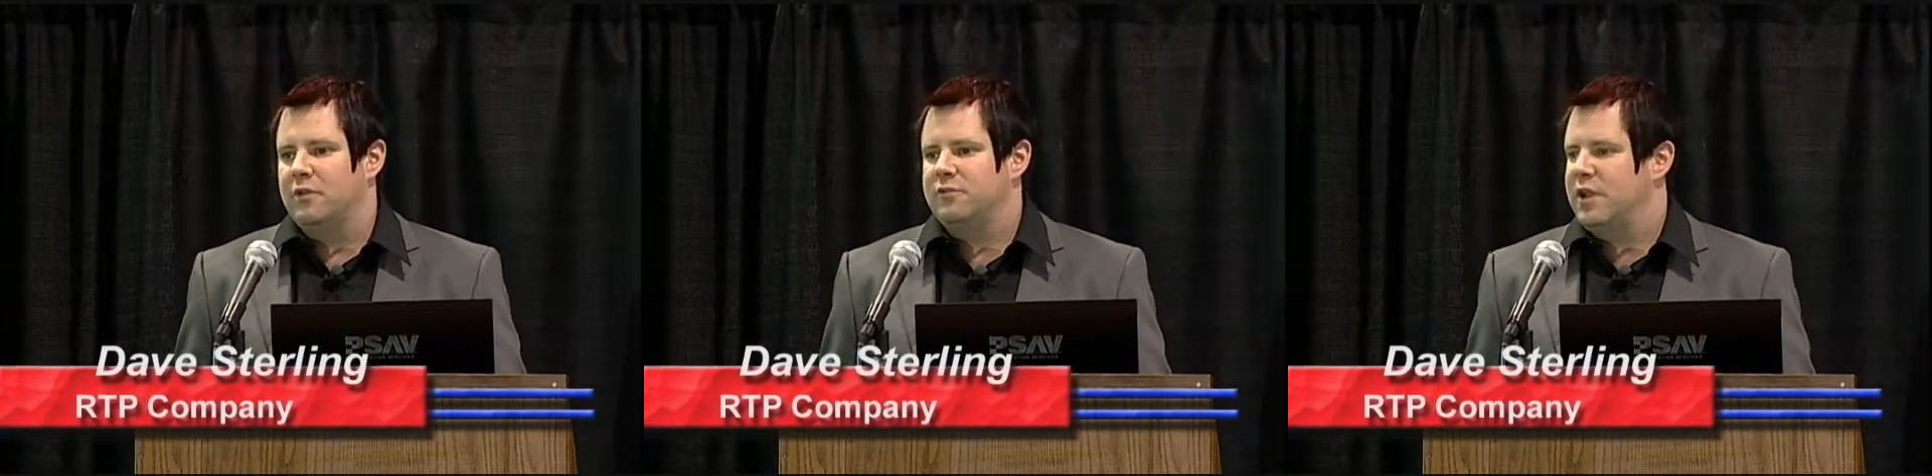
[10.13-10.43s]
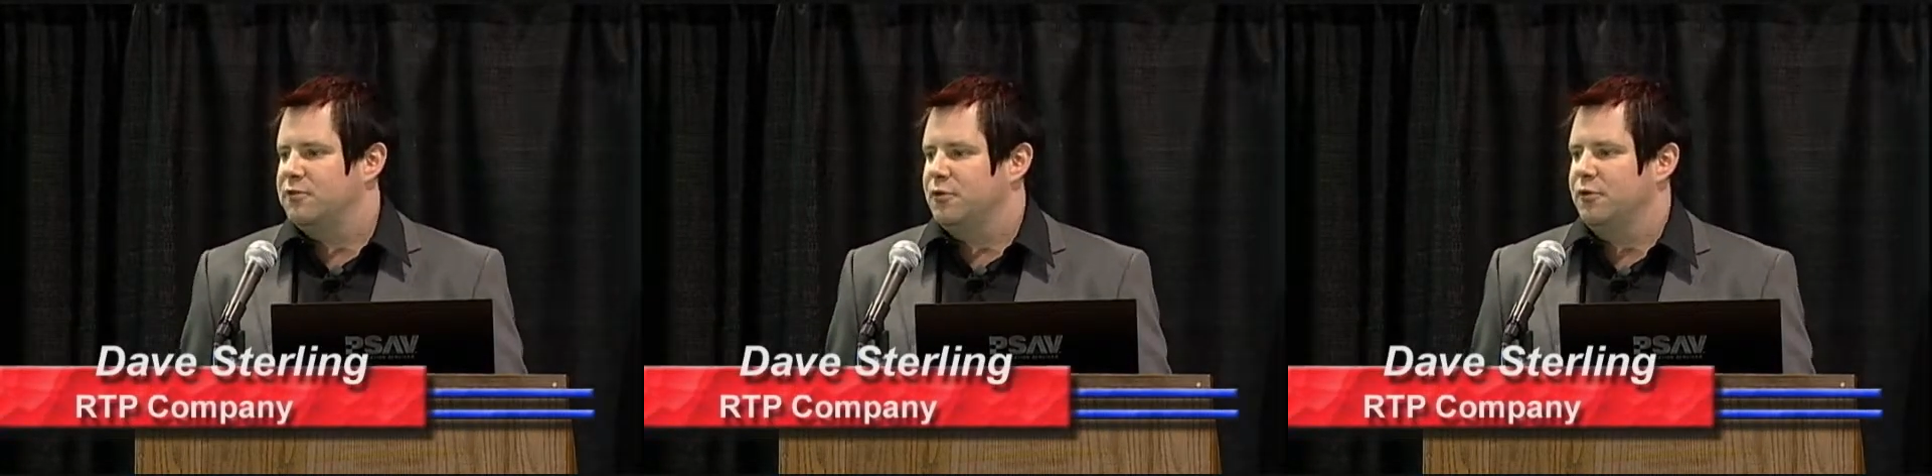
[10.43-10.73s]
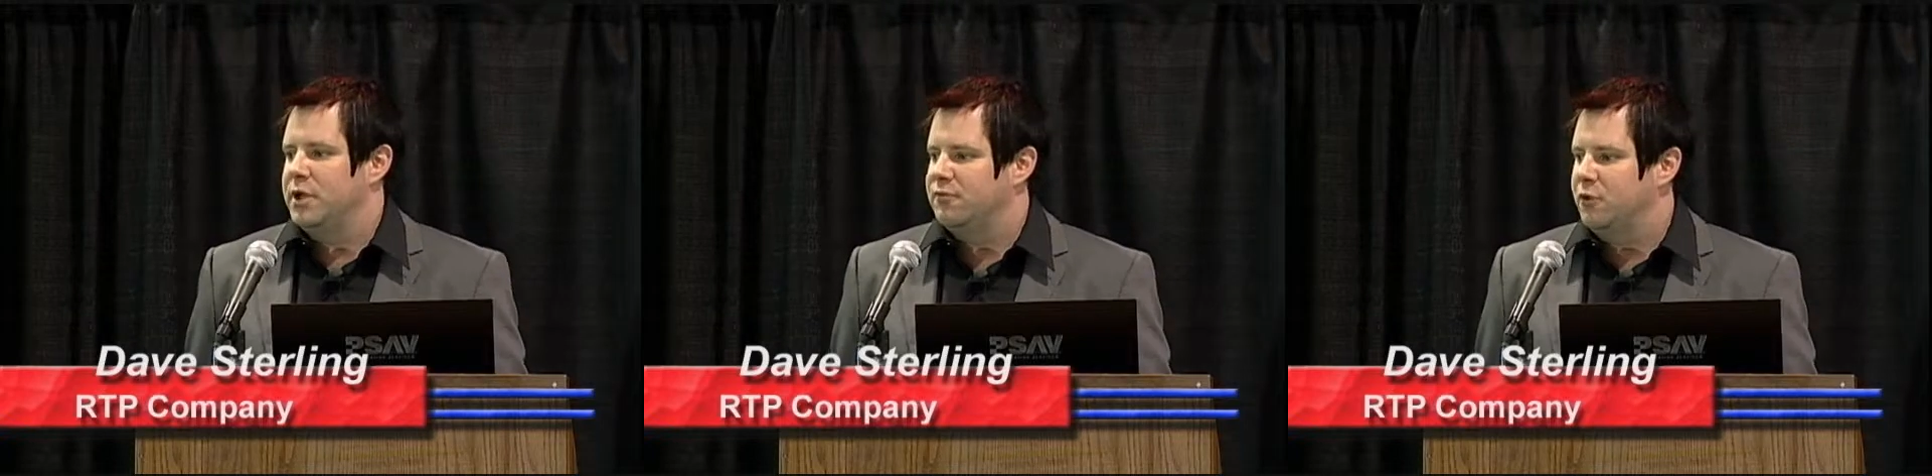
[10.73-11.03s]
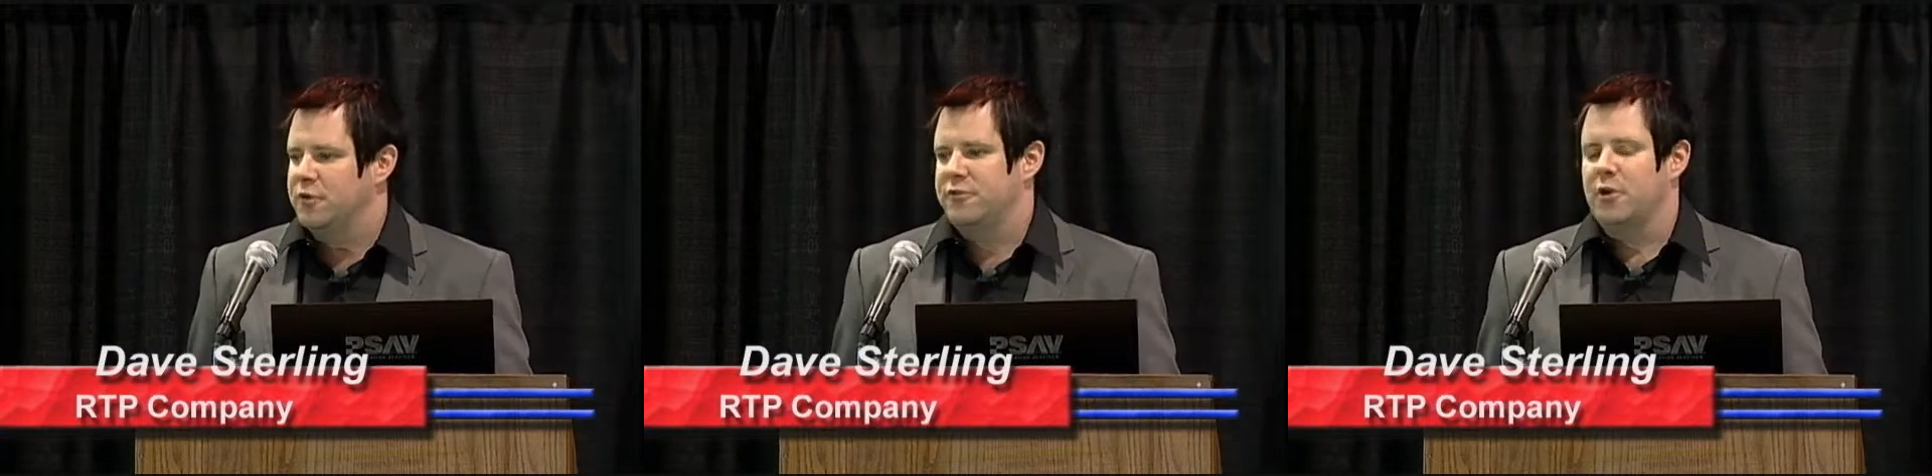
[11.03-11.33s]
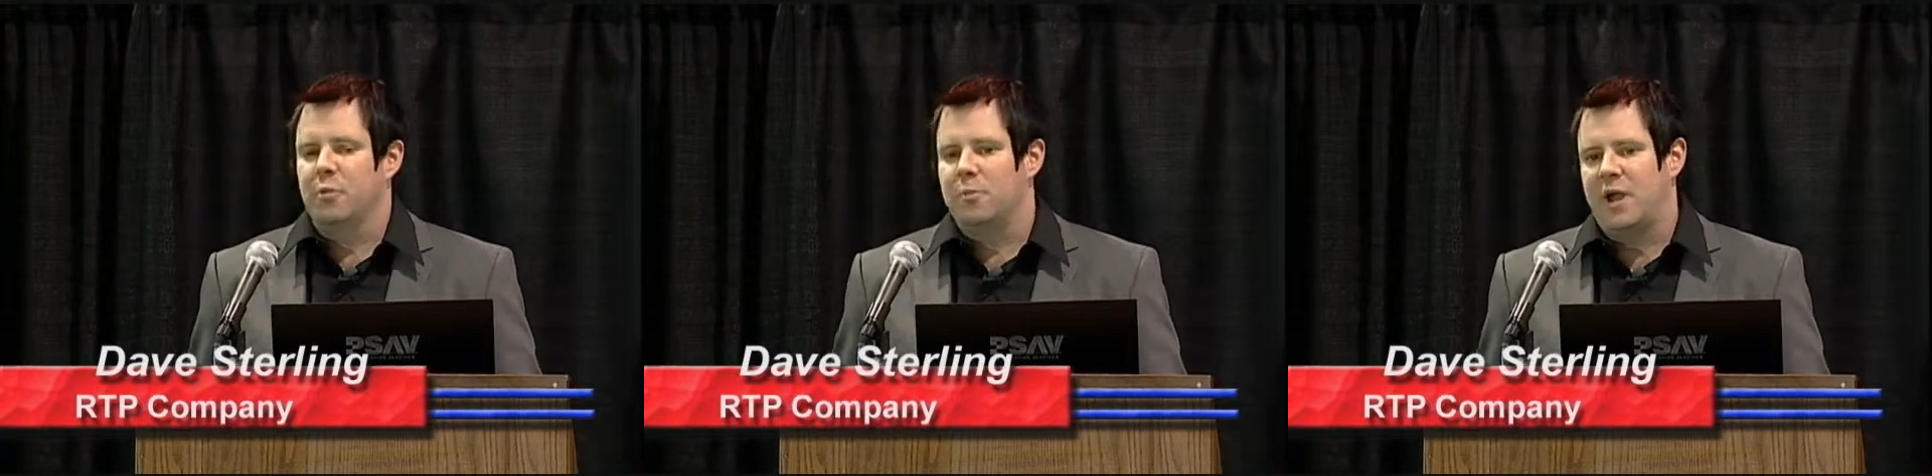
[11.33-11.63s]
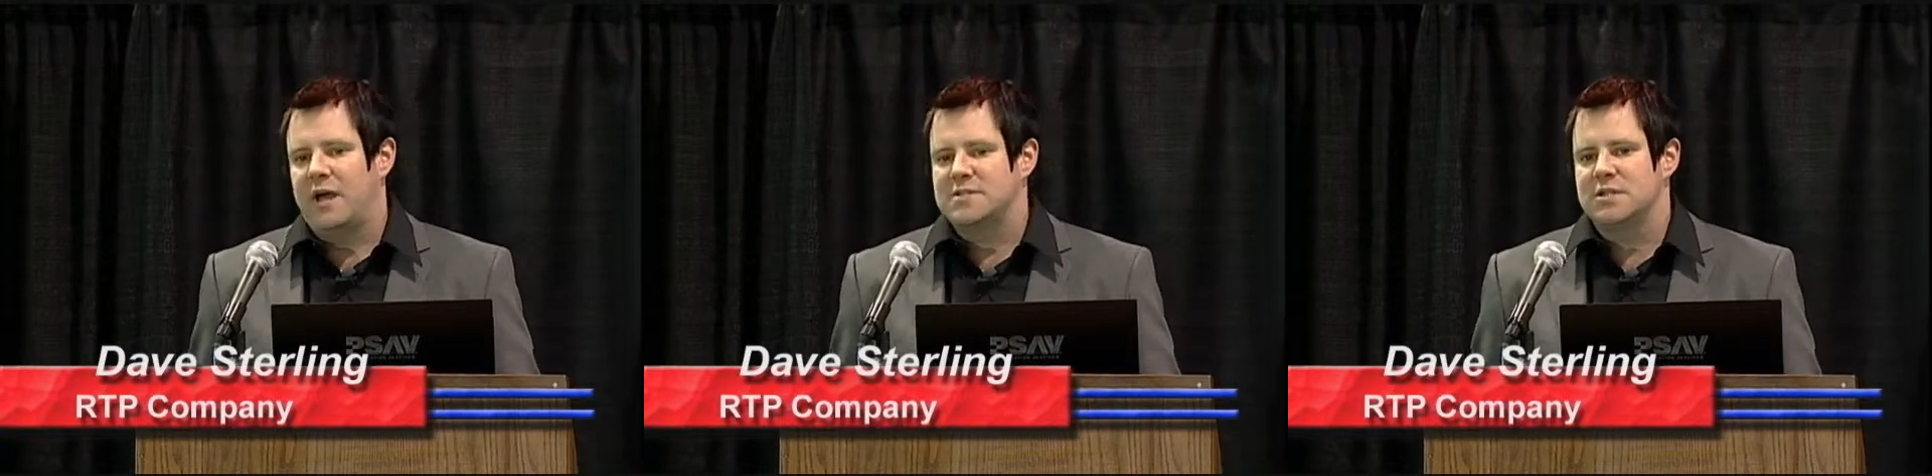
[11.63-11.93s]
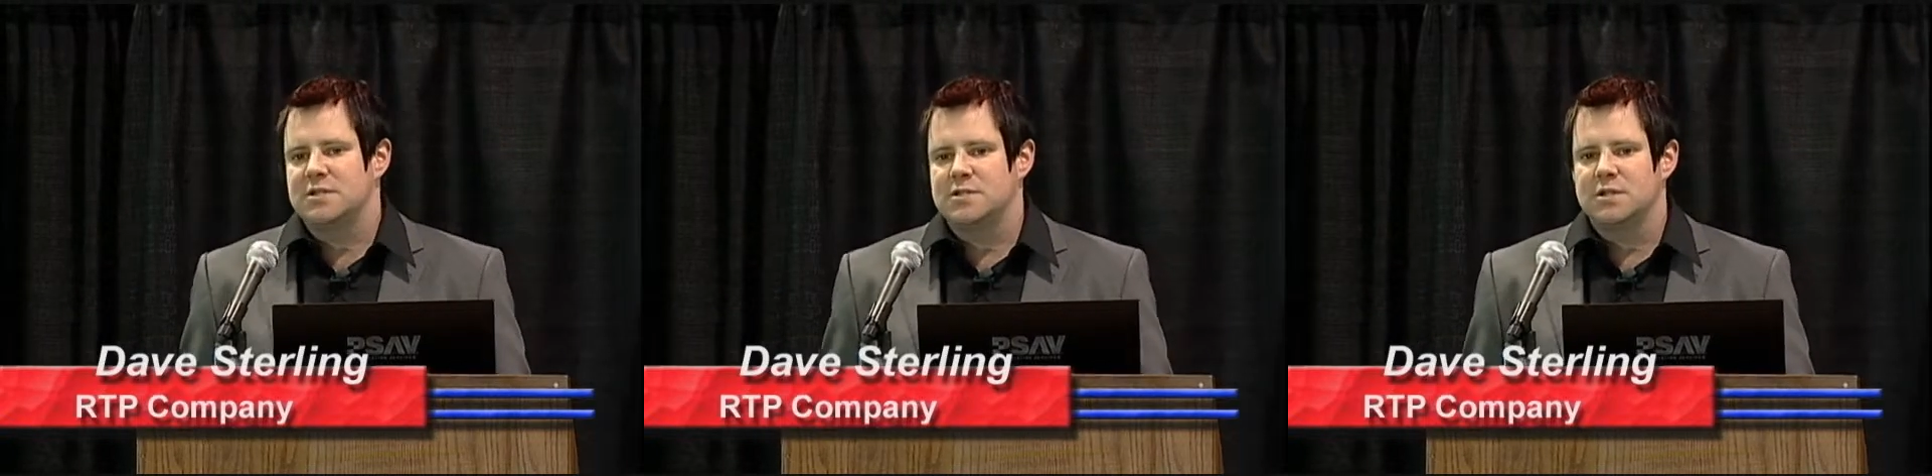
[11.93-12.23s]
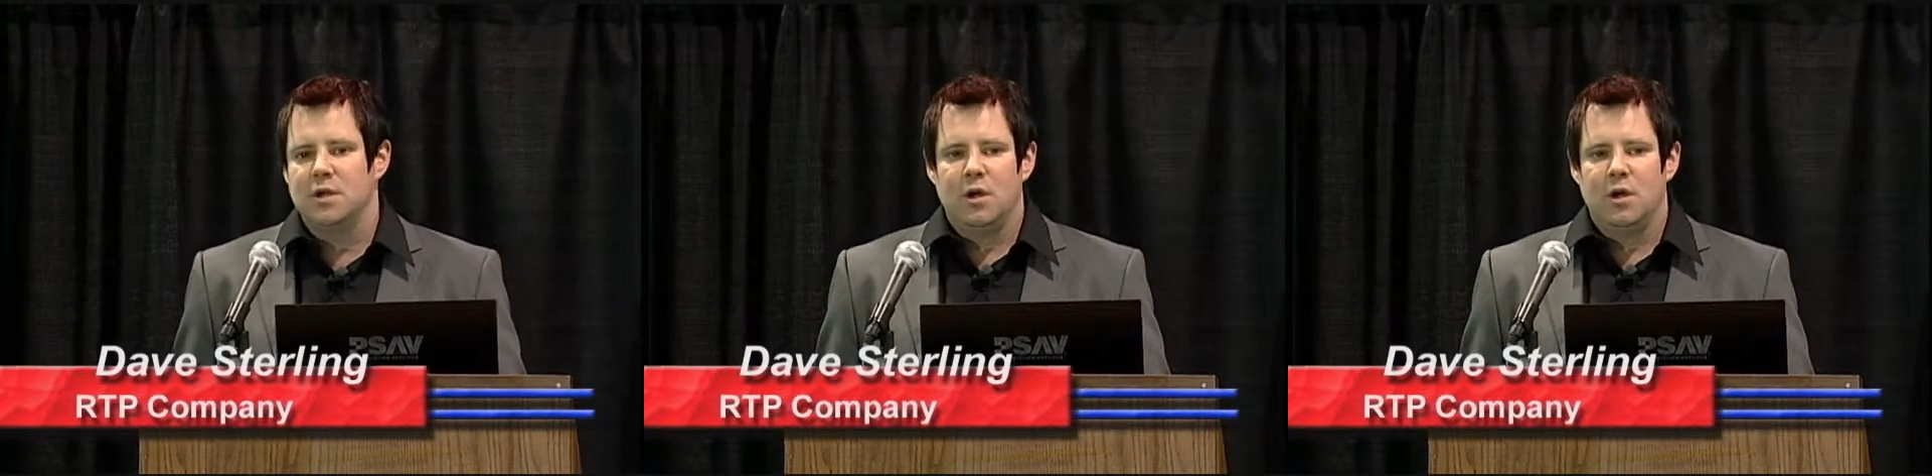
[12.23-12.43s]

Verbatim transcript: stands for Reinforced Thermoplastics.